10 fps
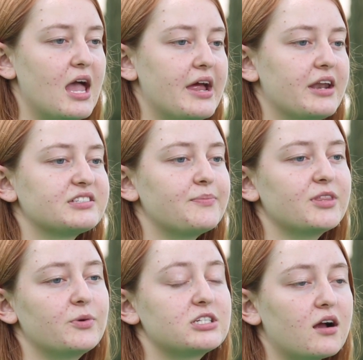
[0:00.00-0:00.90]
And
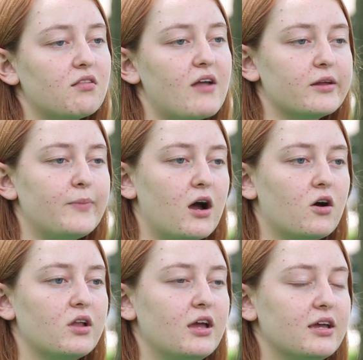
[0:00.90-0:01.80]
something that we talk a lot
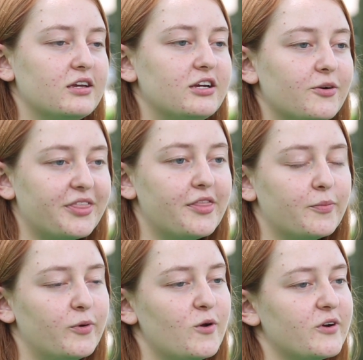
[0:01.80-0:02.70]
about here within
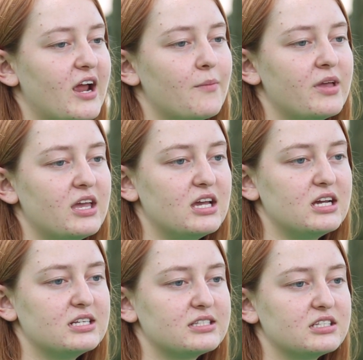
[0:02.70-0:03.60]
the program
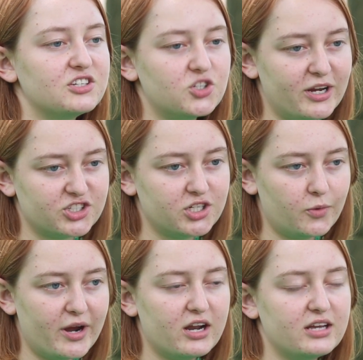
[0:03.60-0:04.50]
is
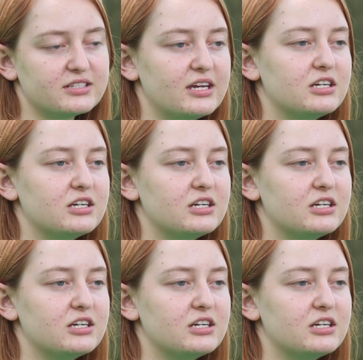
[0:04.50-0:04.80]
situational awareness.